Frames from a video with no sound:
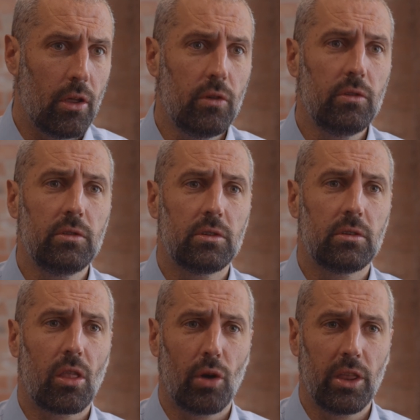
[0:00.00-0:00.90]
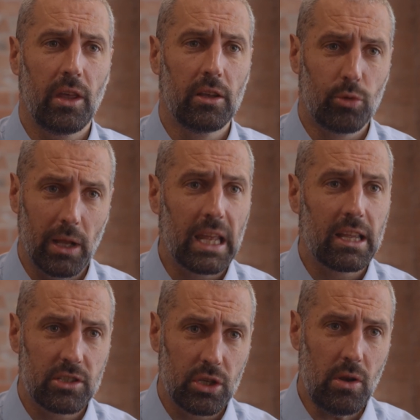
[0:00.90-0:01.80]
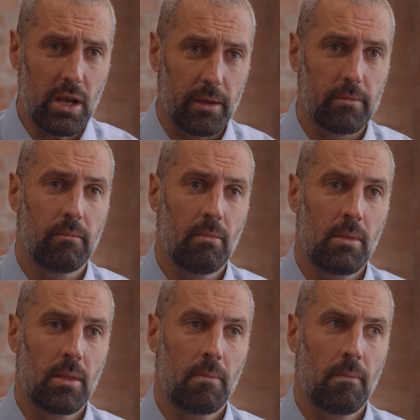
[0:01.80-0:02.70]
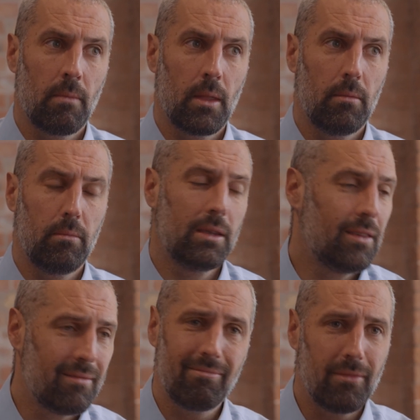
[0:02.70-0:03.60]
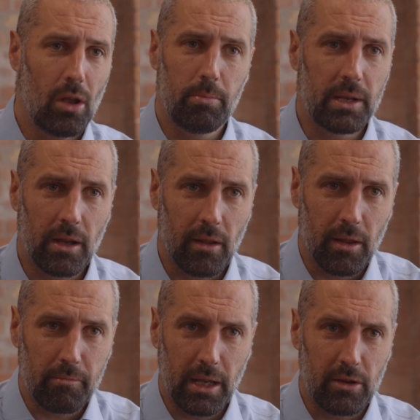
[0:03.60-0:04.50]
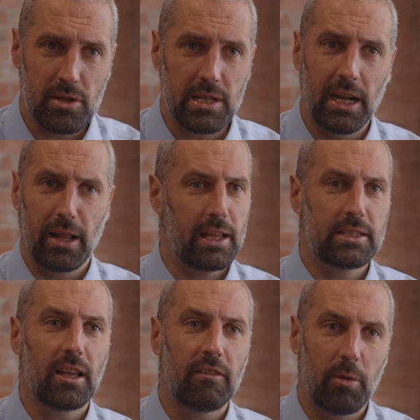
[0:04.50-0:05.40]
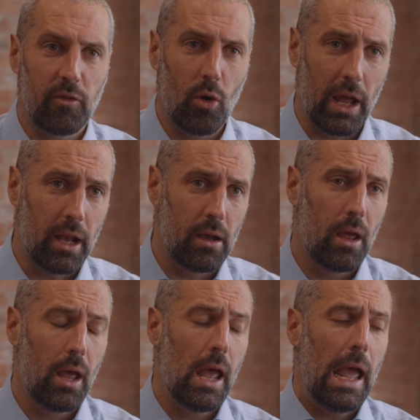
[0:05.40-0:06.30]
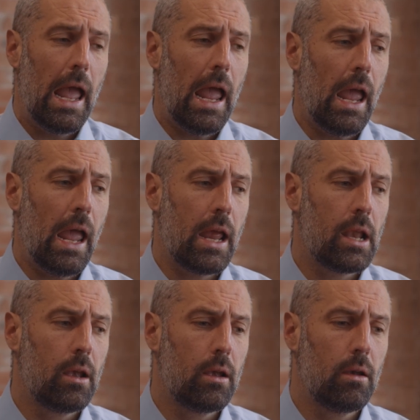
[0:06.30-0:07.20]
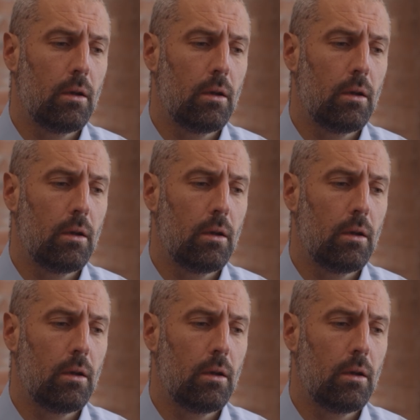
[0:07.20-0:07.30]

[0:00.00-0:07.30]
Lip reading: those three things really concerning, because I had no particular interest in any of that stuff beforehand. And